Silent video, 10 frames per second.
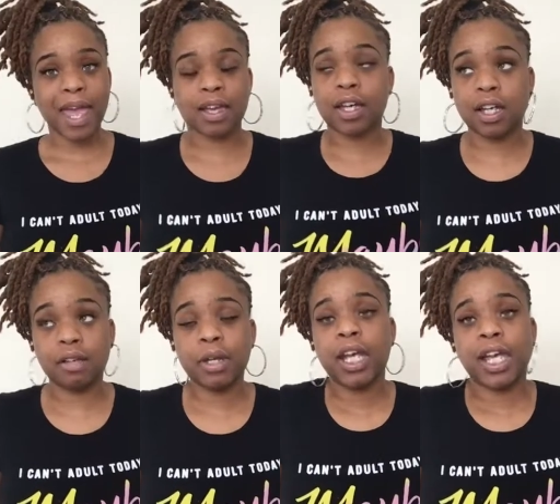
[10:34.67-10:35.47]
back
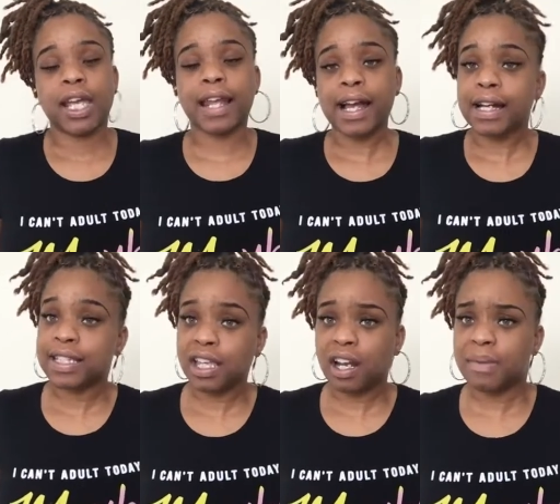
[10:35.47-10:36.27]
up and like I
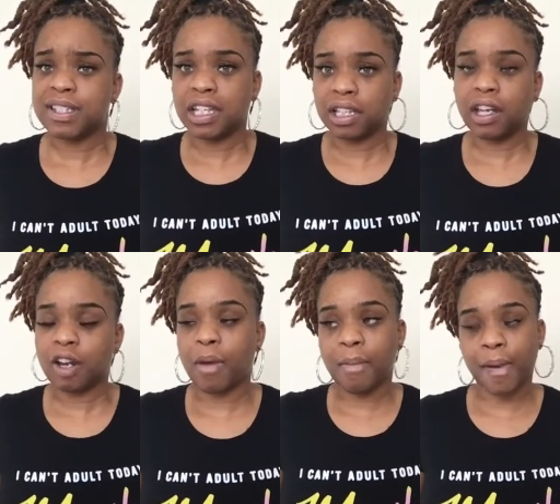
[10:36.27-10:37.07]
said, I've been taking care
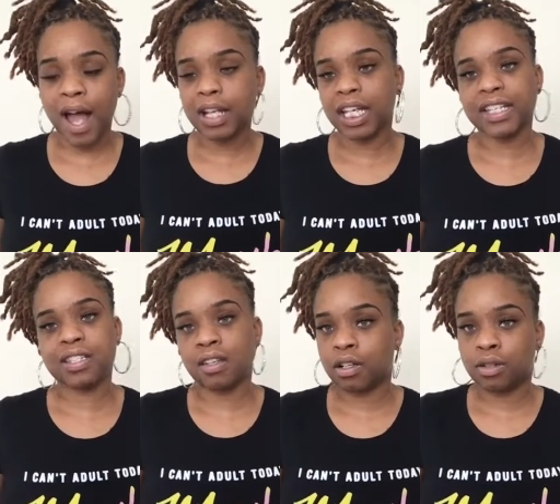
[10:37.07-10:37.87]
of my body,
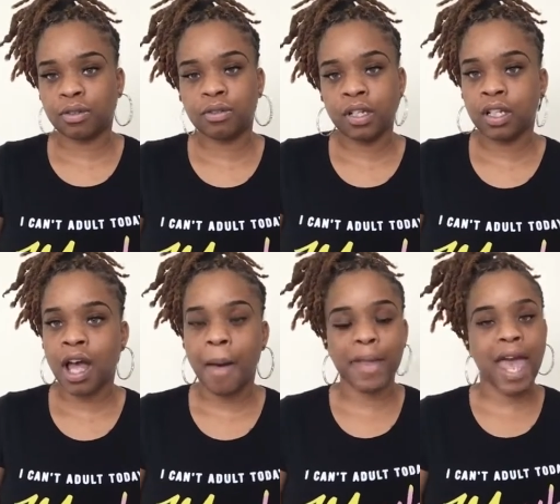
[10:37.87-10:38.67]
so
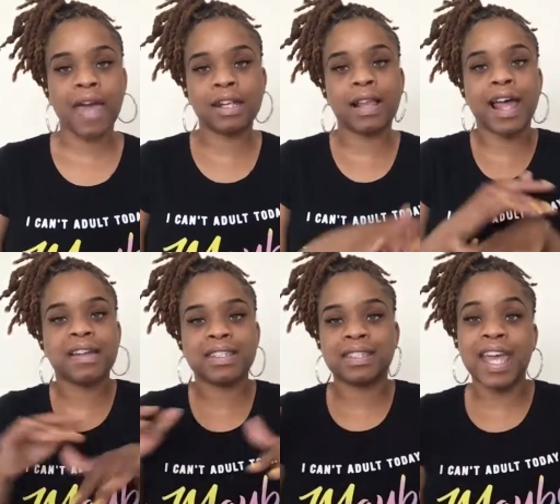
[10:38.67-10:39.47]
I'm kind of like
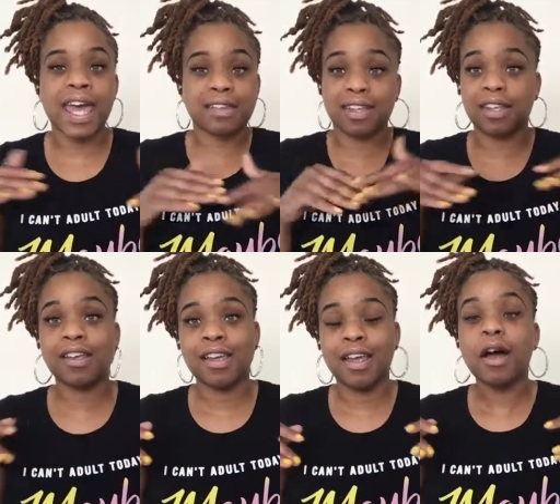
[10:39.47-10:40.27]
stagnant.
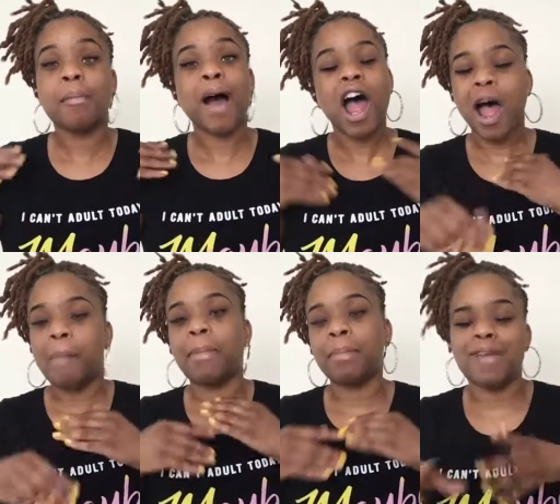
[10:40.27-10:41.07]

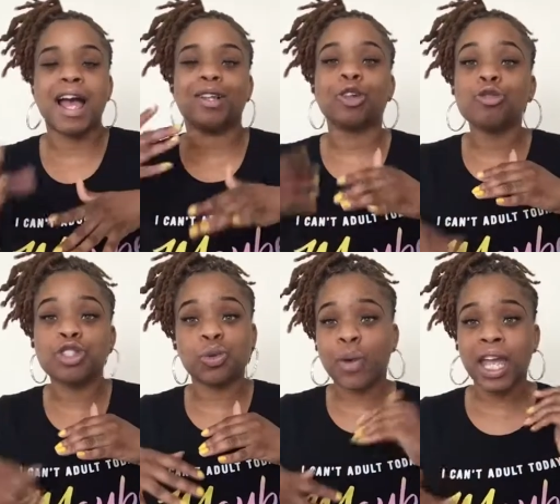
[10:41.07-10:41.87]
I, I'm not
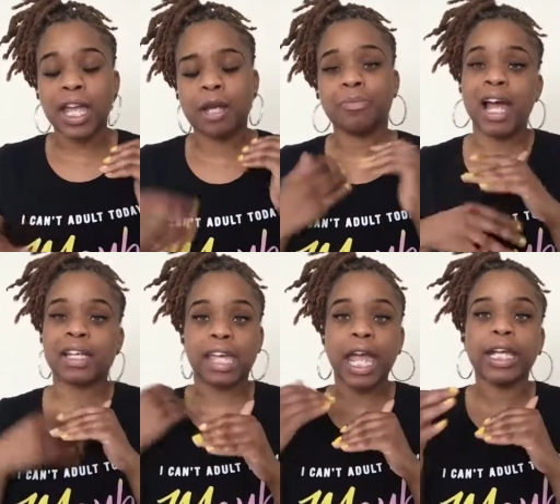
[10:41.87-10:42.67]
losing weight and I'm
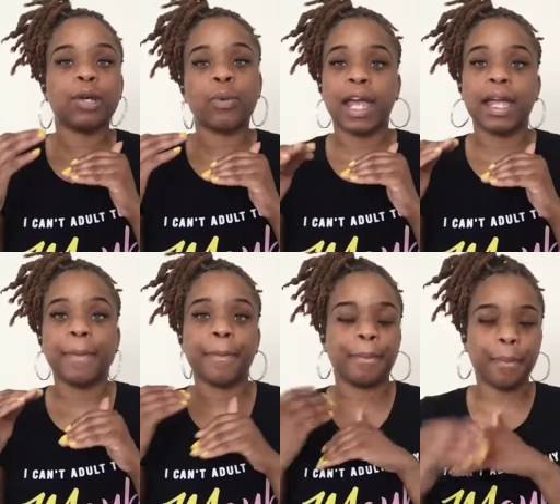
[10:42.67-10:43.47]
not gaining weight.
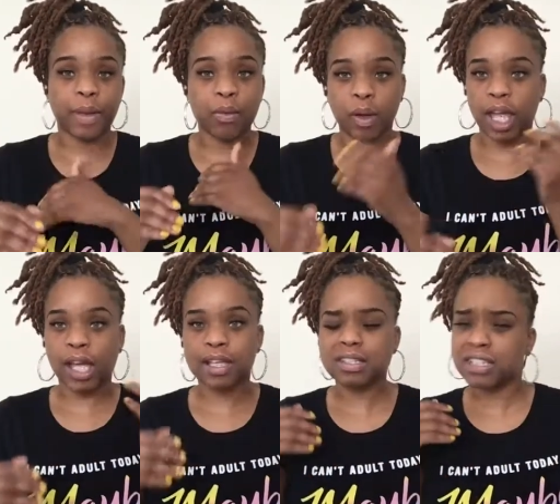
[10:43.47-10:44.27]

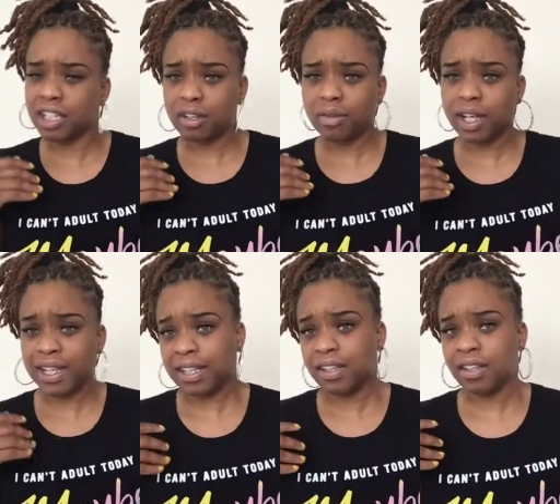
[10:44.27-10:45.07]

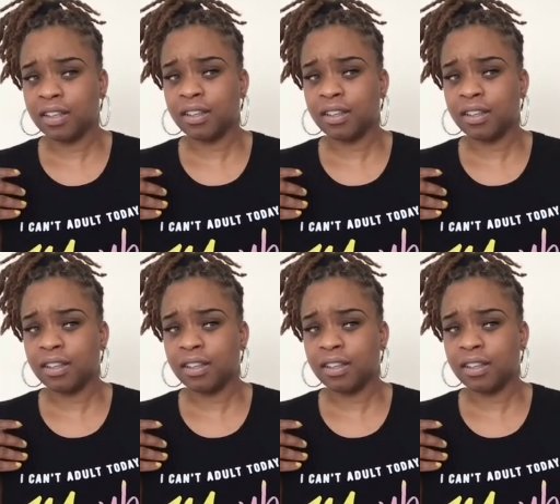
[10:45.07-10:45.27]
Considering